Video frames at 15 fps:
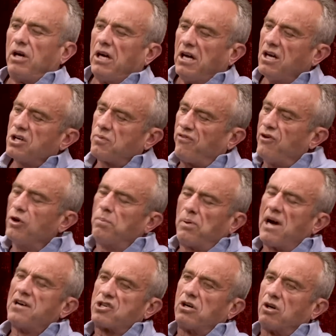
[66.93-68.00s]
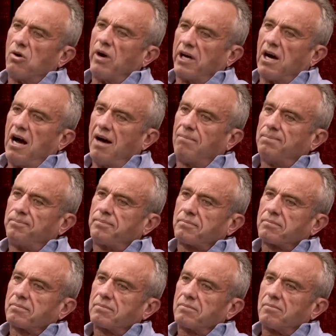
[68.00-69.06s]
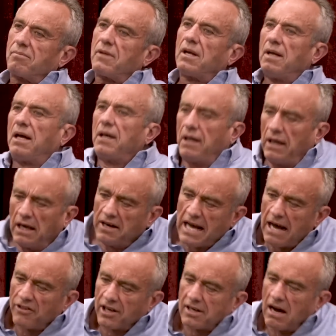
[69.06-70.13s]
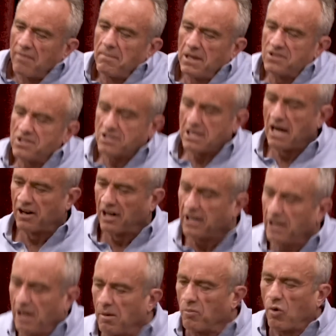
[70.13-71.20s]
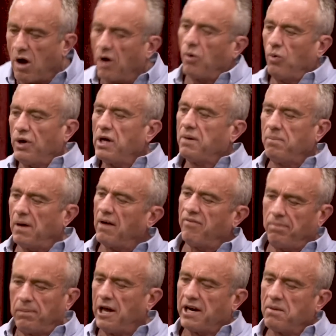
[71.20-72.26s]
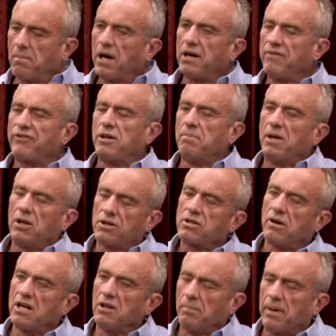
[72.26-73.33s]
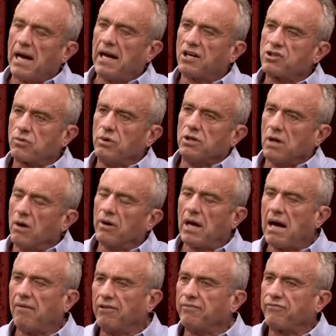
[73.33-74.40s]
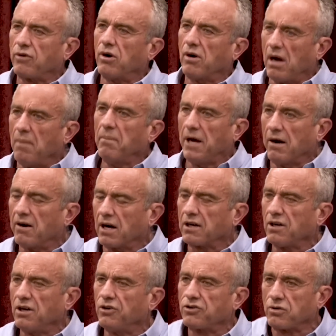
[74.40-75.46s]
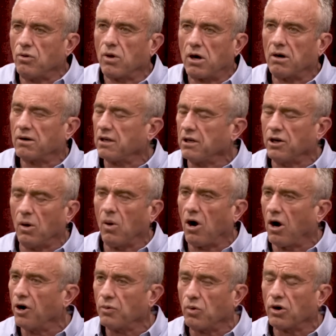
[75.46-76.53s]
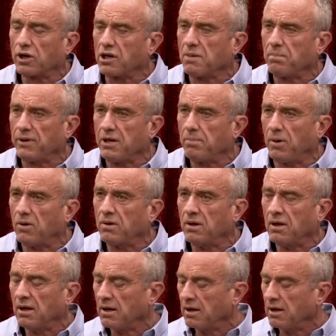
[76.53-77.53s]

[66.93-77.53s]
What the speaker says: His food prices are going up. And now the government's telling him, while we have plenty of money for the military and the banks, we don't have it for Americans who are, hardworking people.